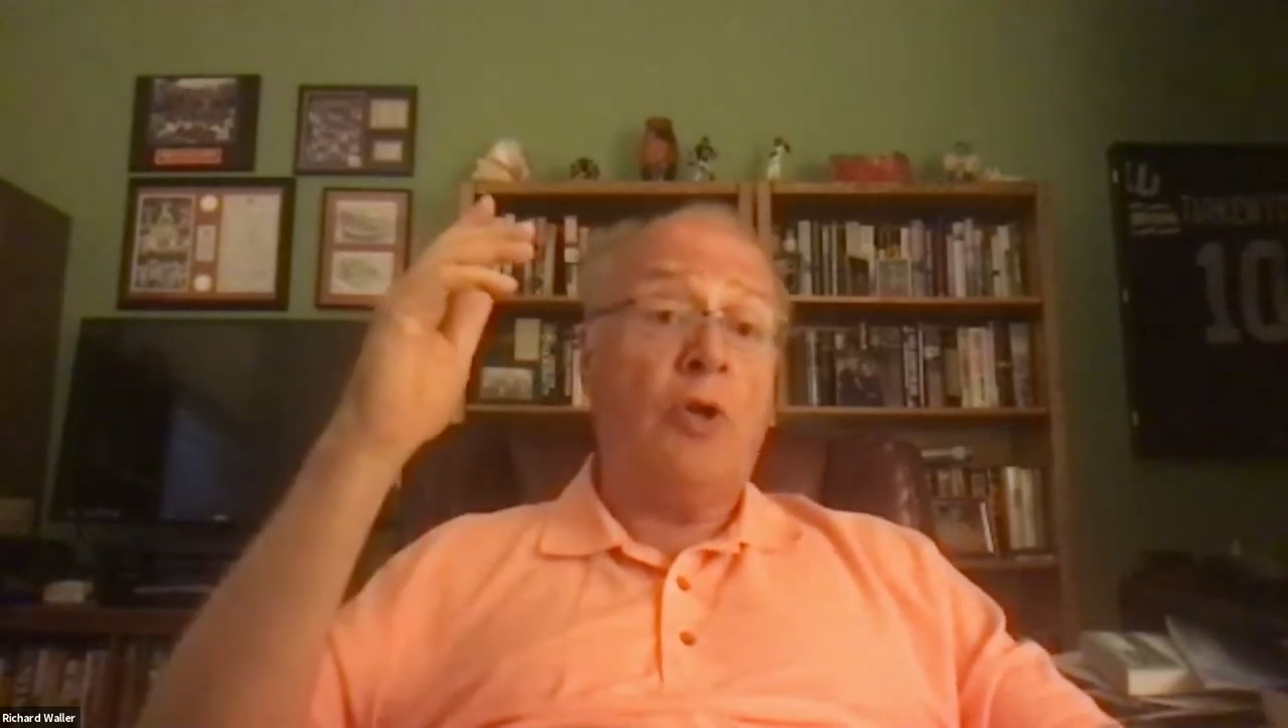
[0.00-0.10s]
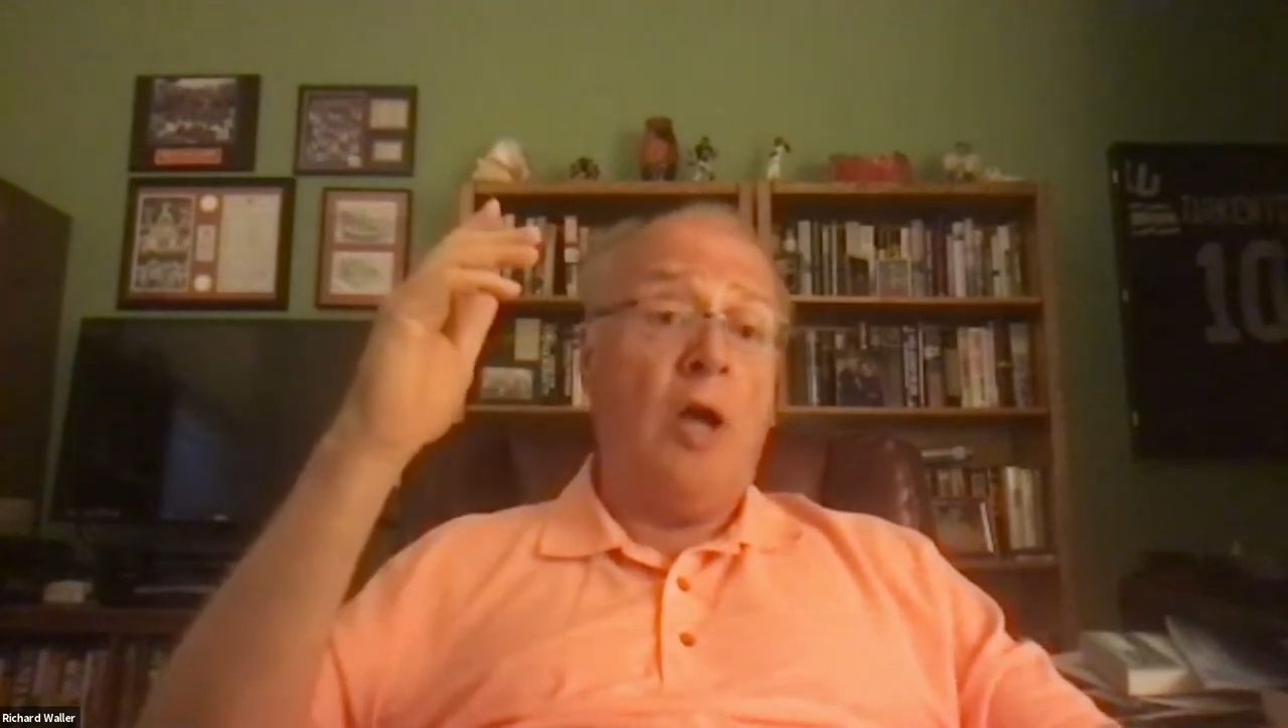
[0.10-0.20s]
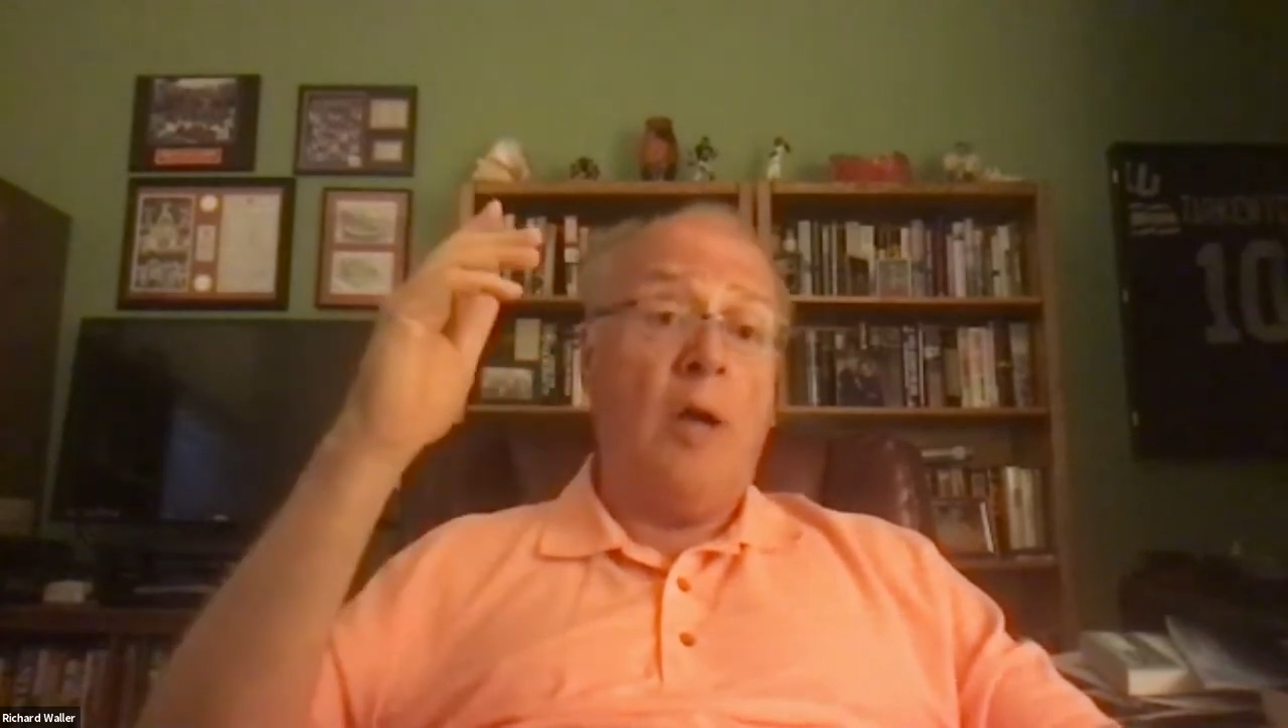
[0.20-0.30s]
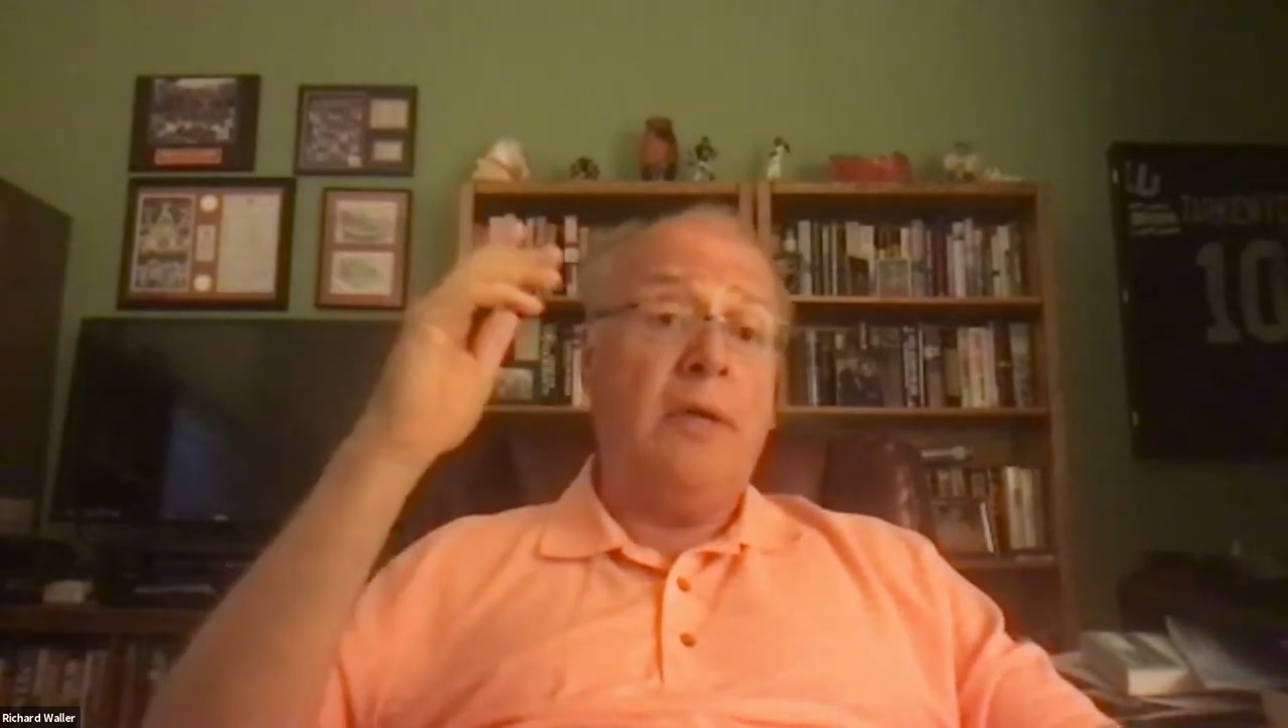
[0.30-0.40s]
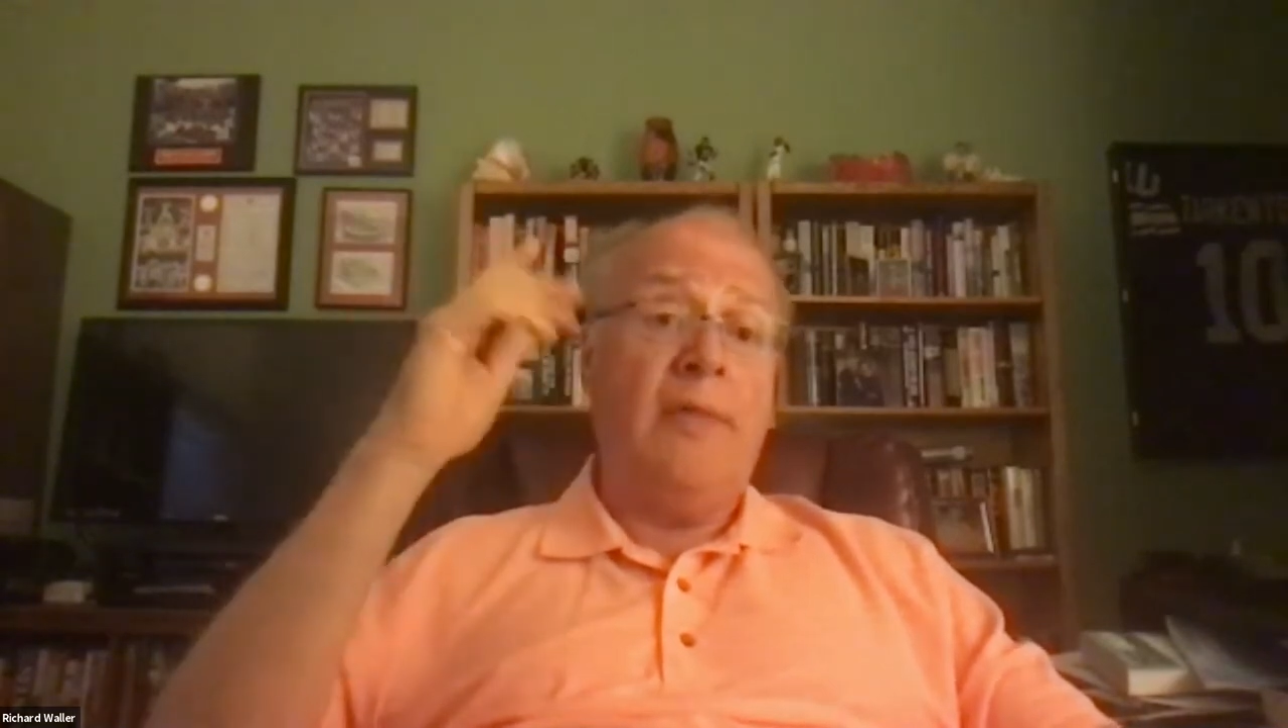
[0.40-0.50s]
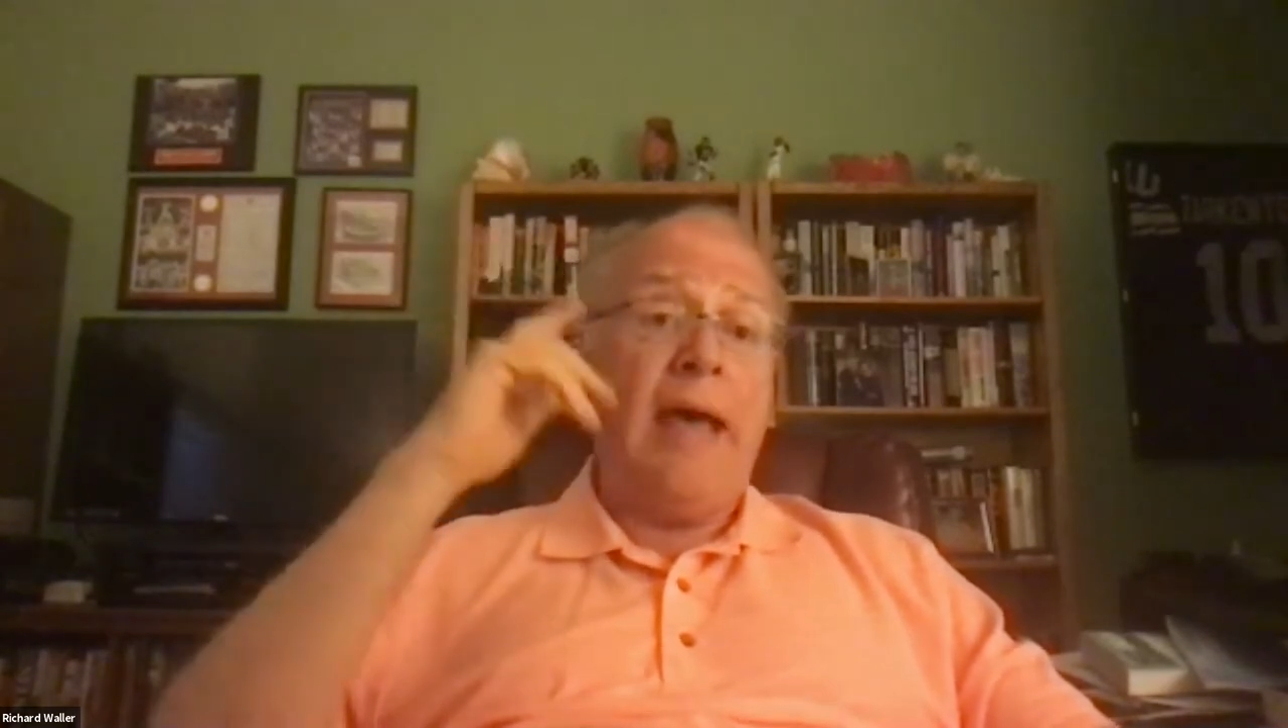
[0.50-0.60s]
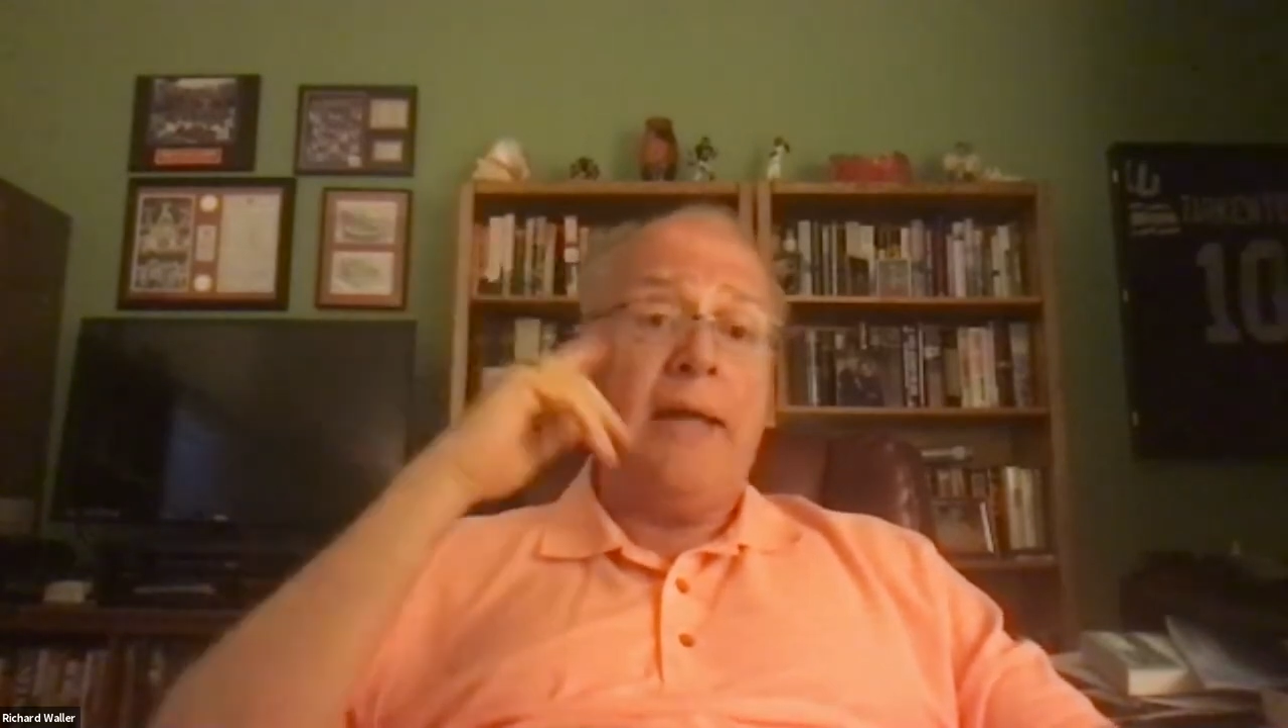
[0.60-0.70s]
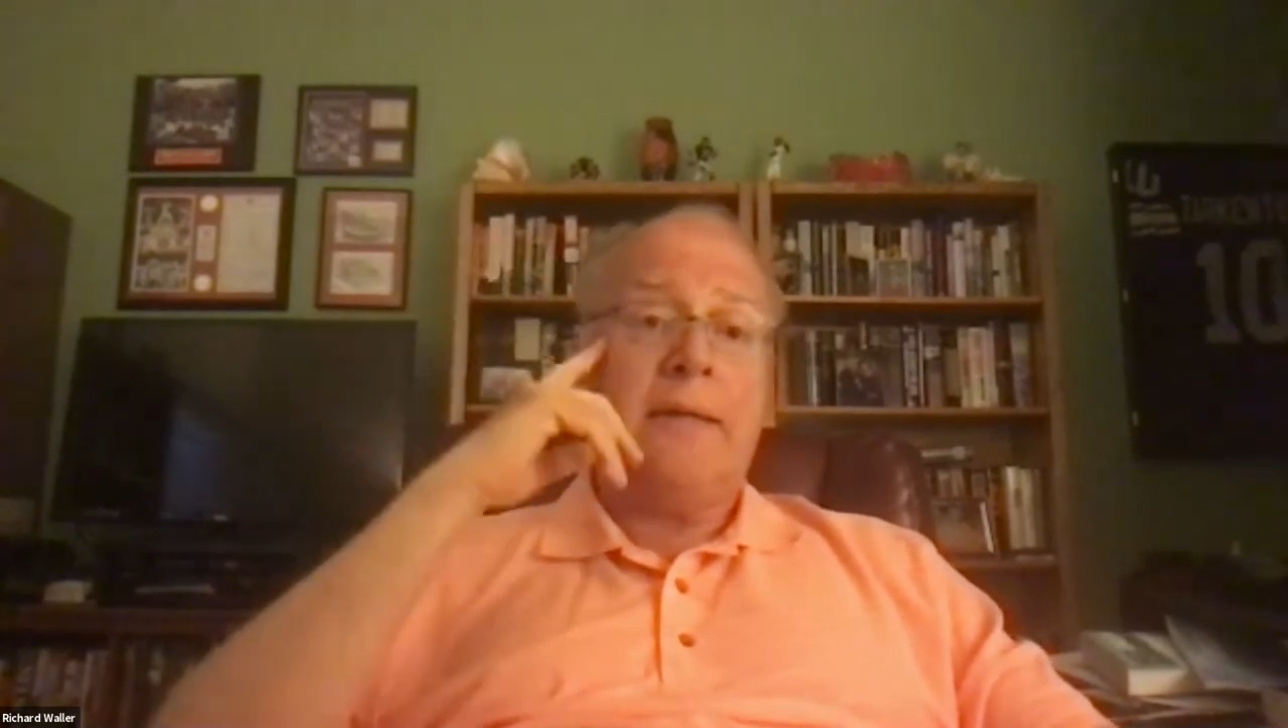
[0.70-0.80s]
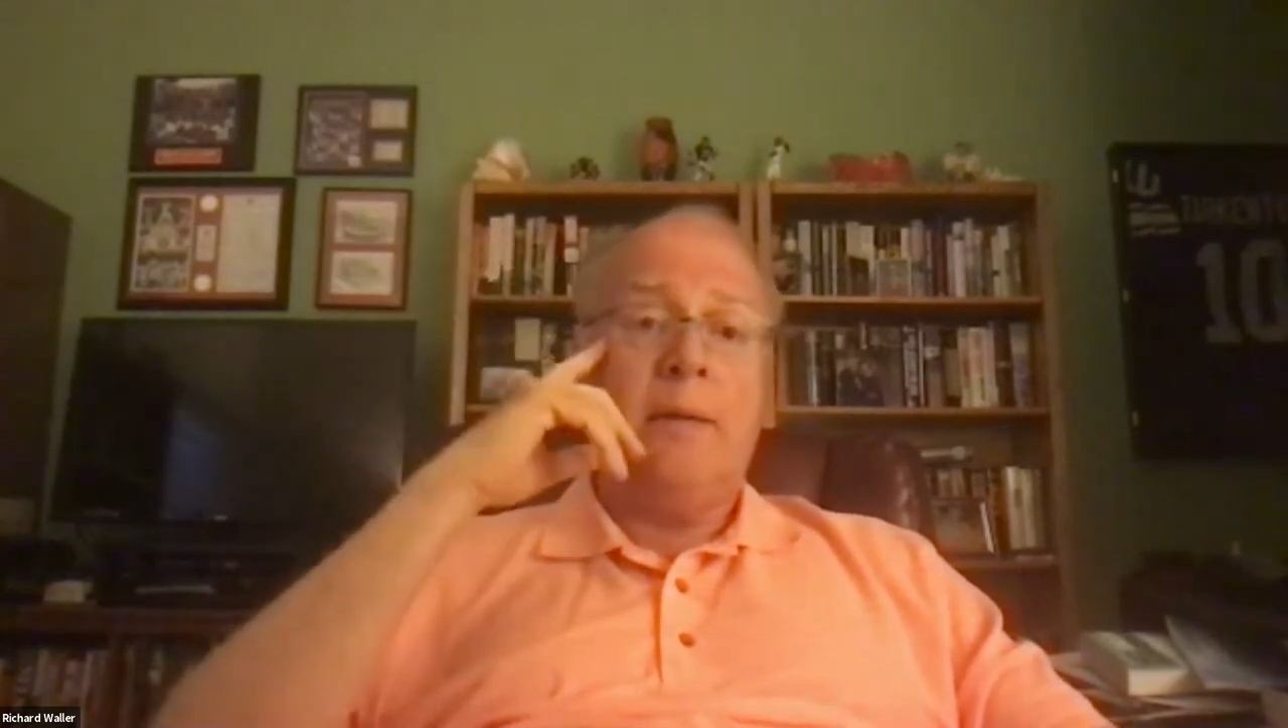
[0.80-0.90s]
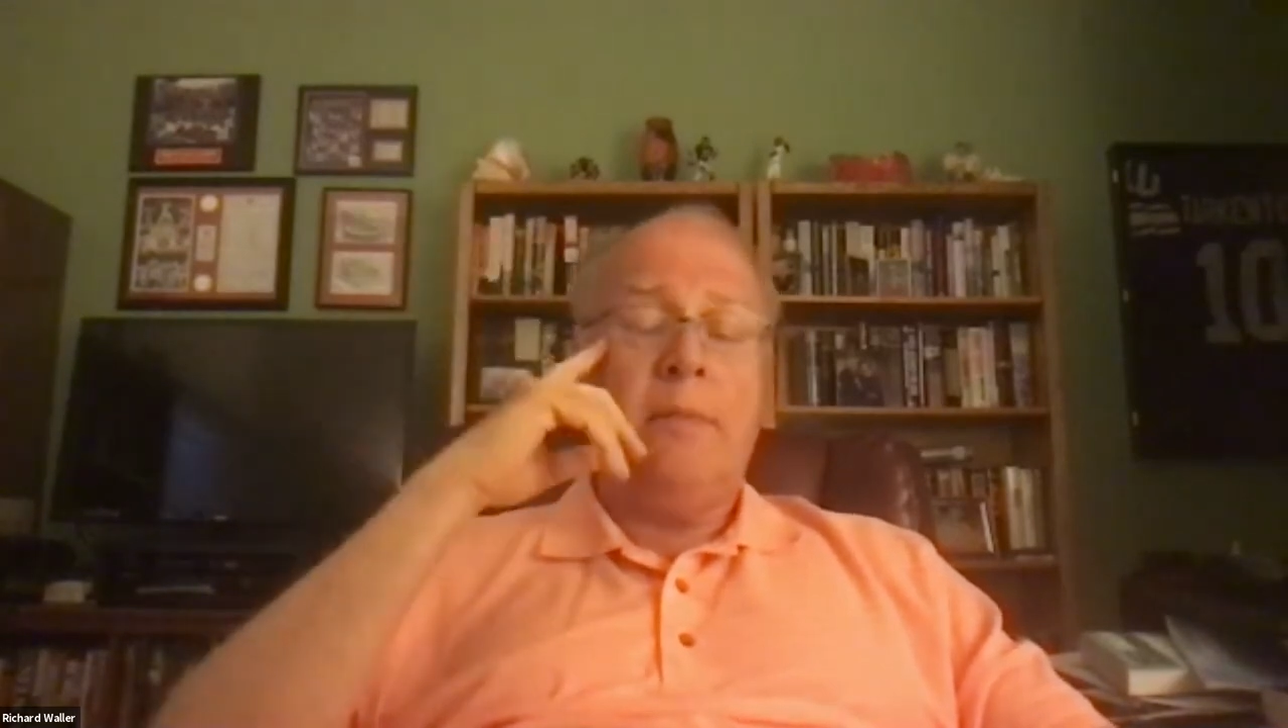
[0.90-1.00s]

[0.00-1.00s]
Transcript: copy of that, uh,